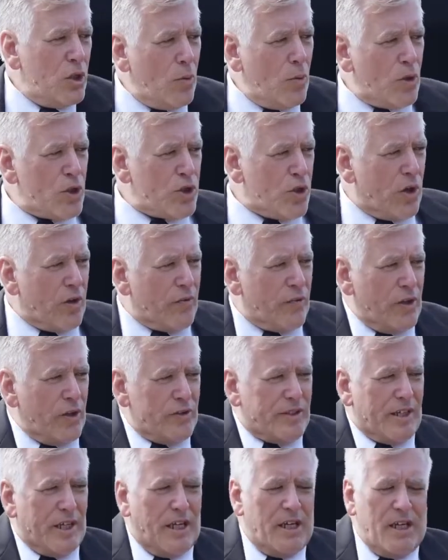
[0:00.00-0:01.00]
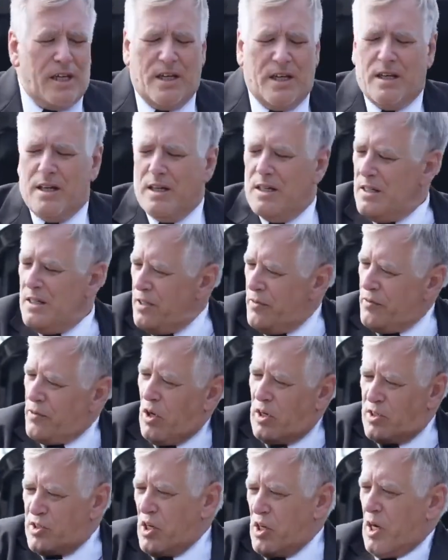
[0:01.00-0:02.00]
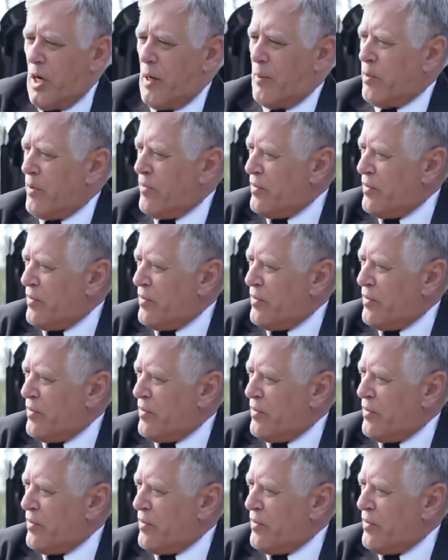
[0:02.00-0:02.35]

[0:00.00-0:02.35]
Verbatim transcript: No more shooting for you today. You lost your gun